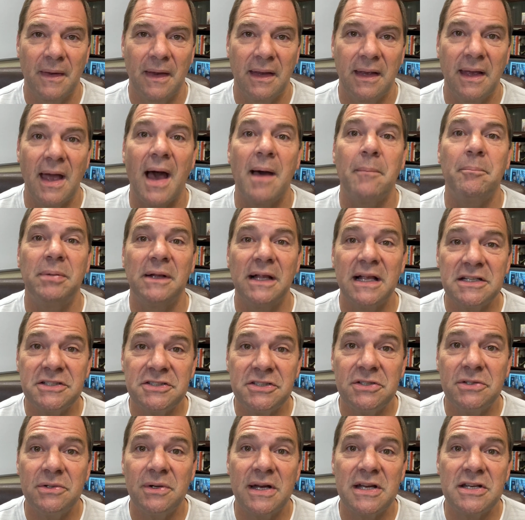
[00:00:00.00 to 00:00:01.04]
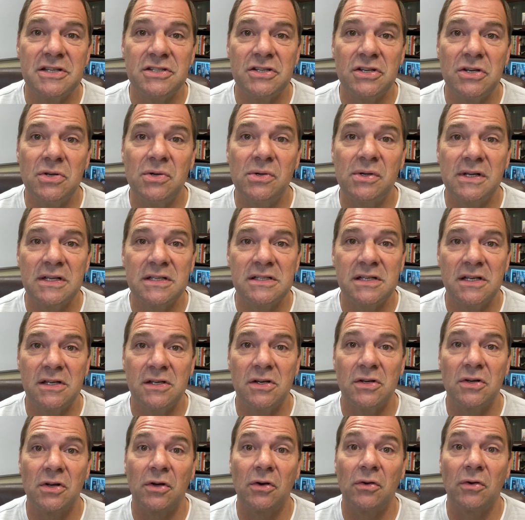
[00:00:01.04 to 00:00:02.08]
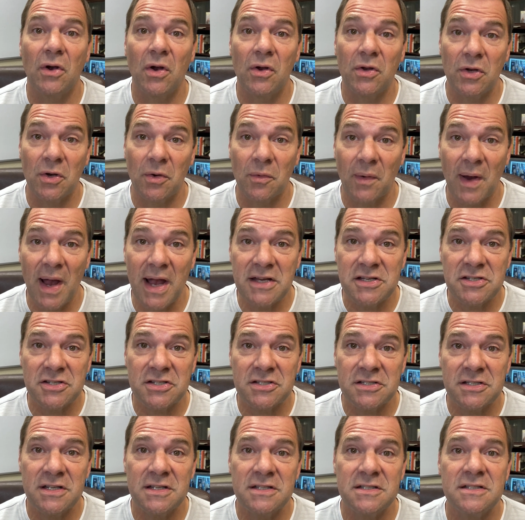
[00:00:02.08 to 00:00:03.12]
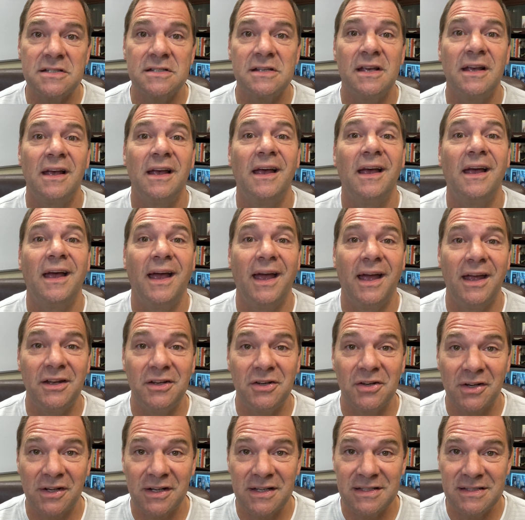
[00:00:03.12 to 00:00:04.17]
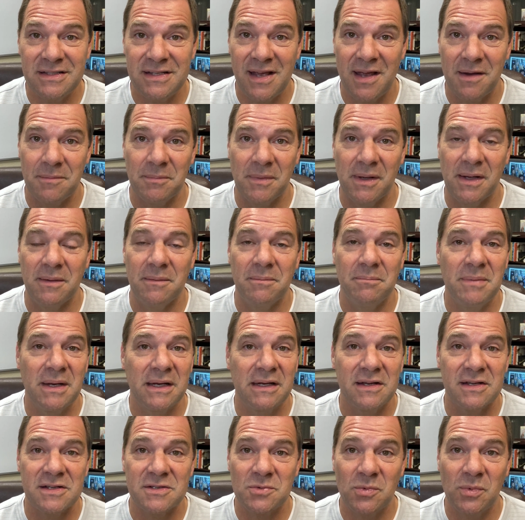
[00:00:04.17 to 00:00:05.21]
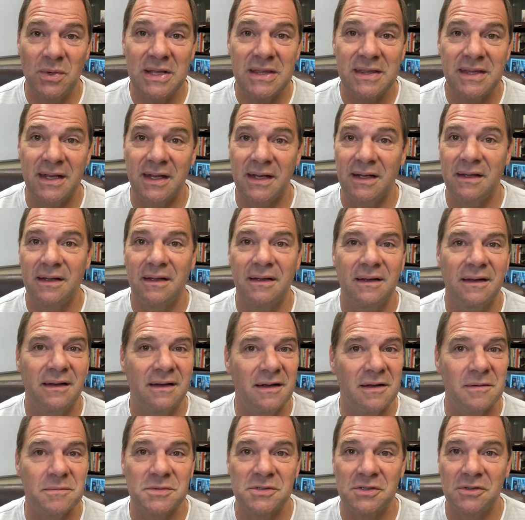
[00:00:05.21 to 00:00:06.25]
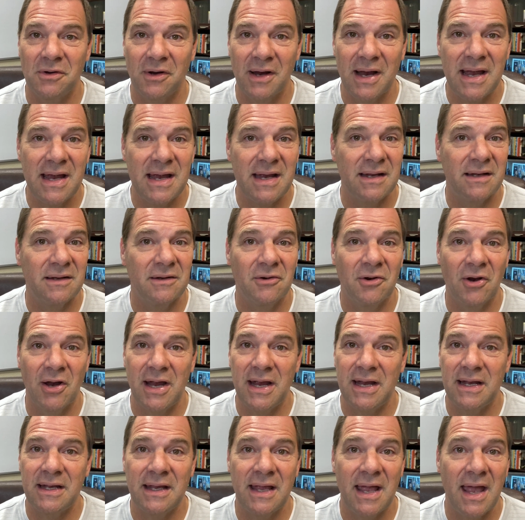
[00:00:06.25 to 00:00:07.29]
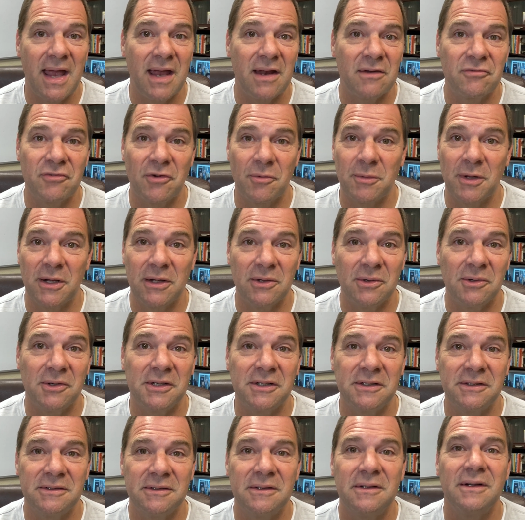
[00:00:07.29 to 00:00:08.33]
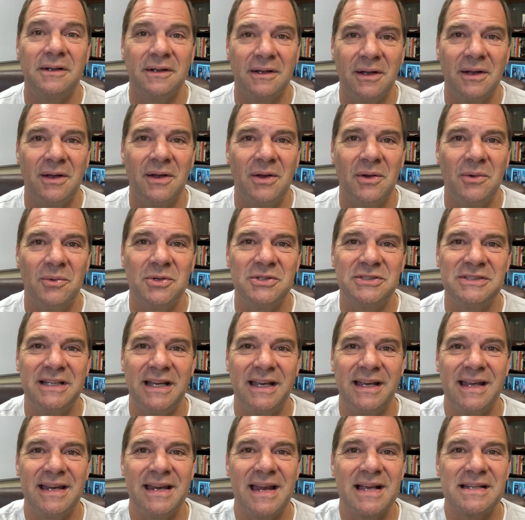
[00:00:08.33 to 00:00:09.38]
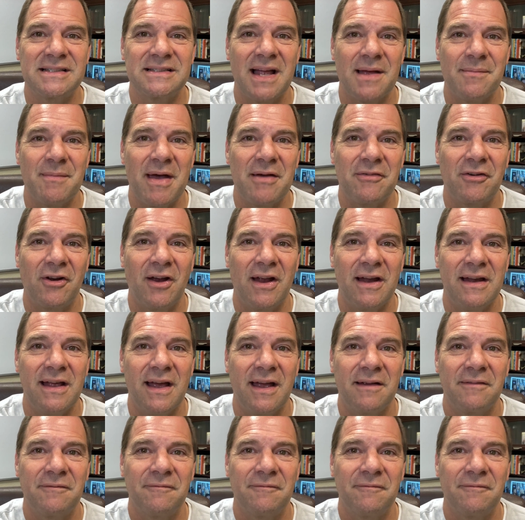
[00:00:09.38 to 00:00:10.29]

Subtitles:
God bless you as you continue to grow your righteousness and your contentment, because with it comes great, great gain from the Lord. We'll see you again next time. Have a great day.